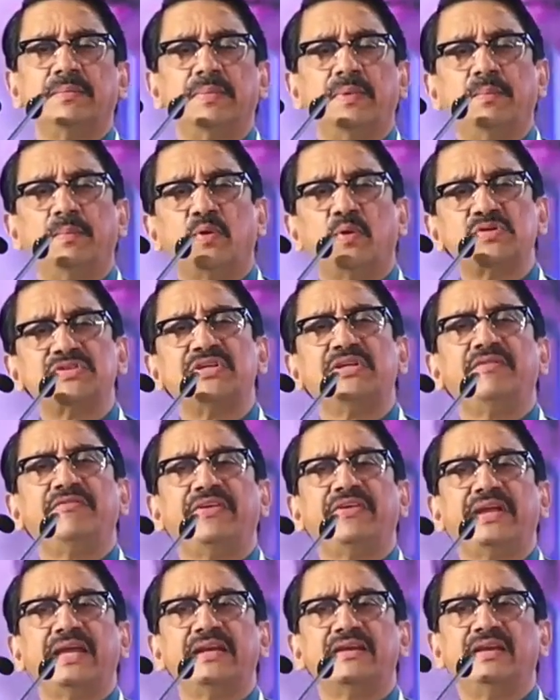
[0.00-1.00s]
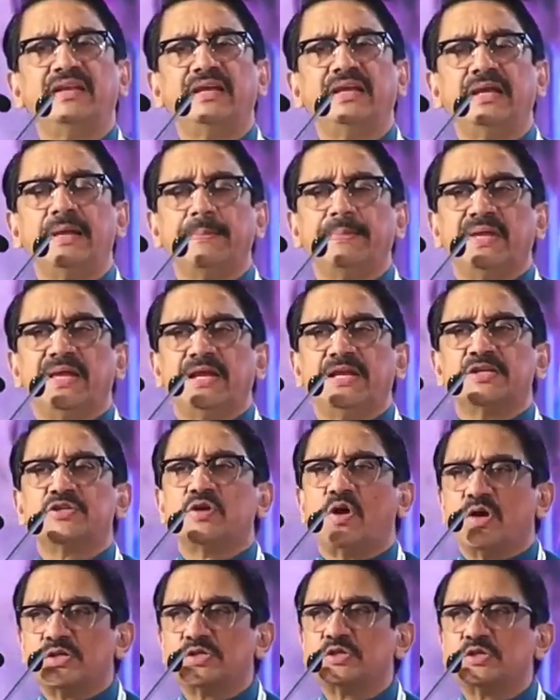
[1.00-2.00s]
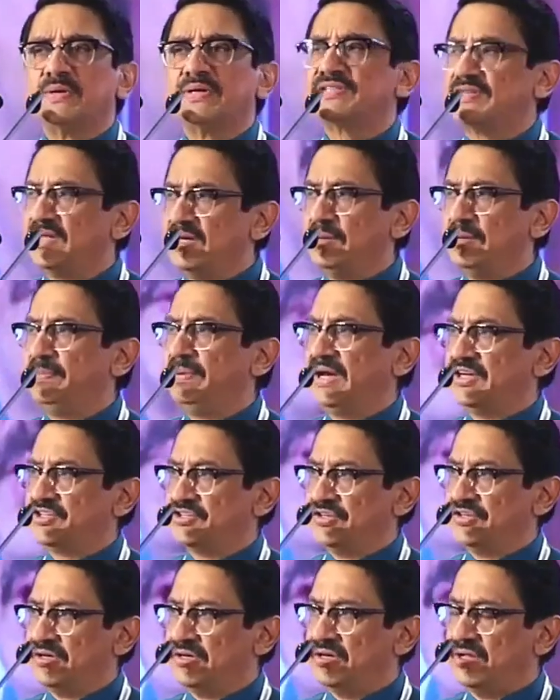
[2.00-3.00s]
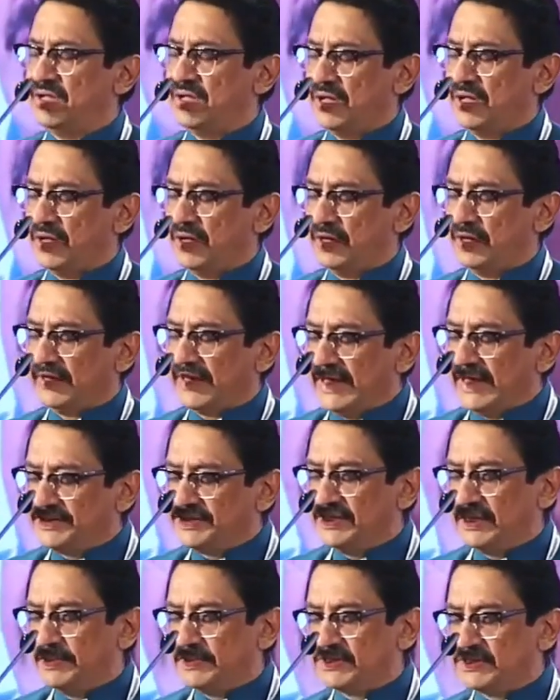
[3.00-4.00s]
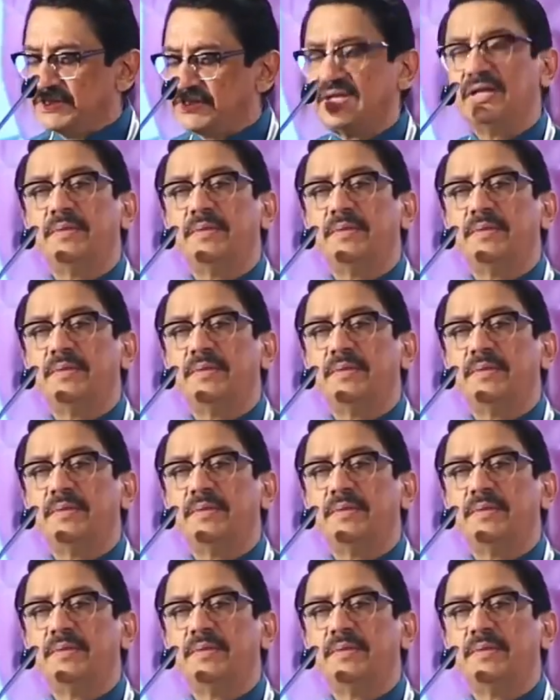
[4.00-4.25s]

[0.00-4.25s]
most significantly, it is also a celebration. KTM is a